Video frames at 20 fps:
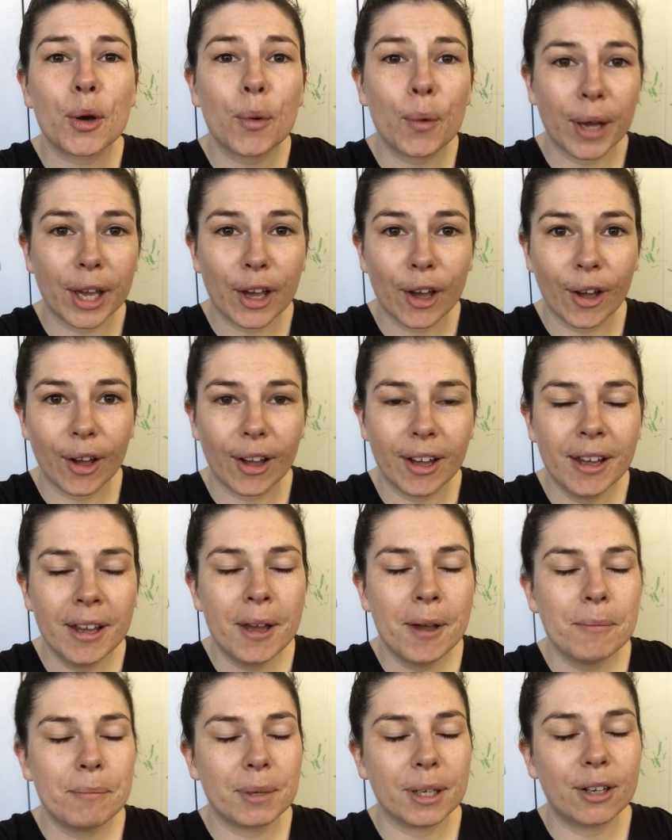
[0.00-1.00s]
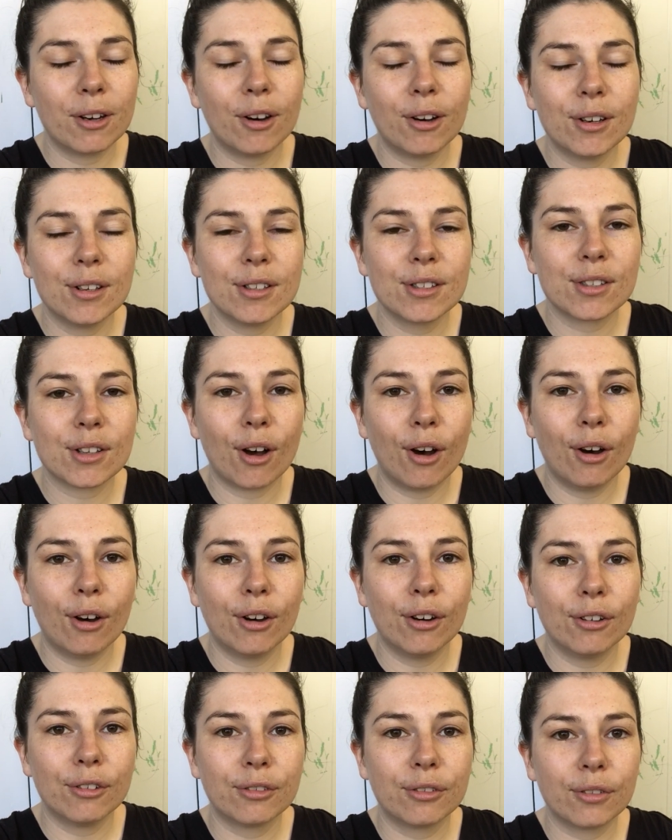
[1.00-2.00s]
quicker because
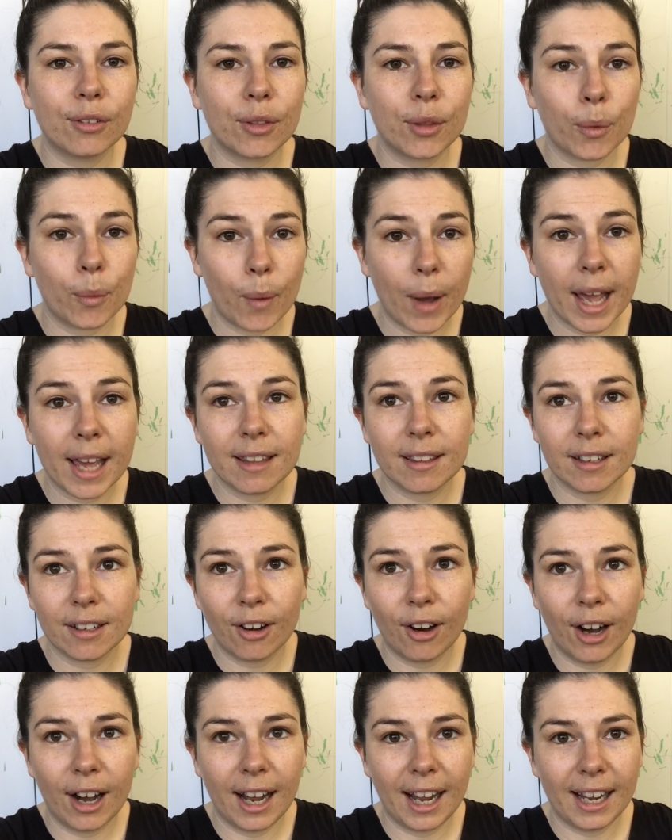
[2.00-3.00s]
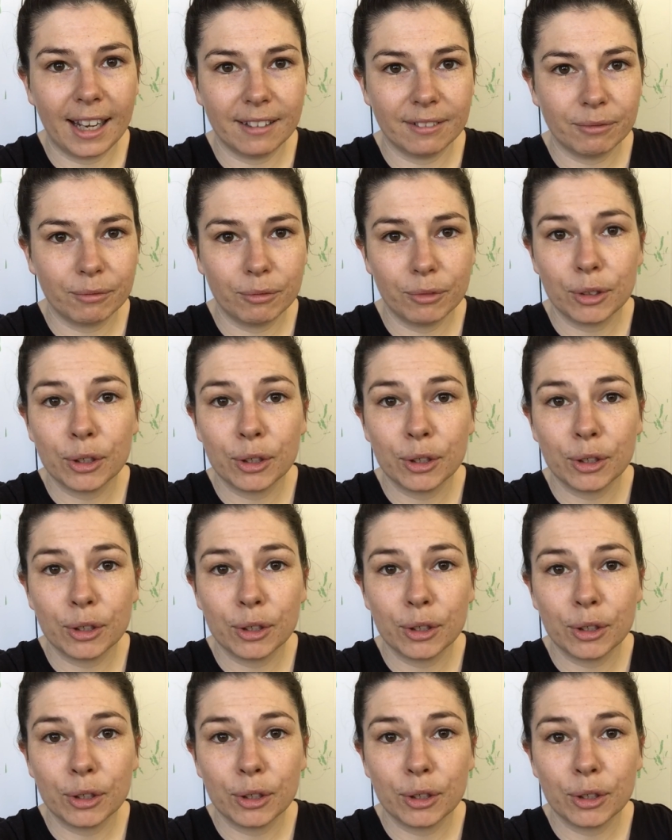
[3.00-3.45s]
of the way that I,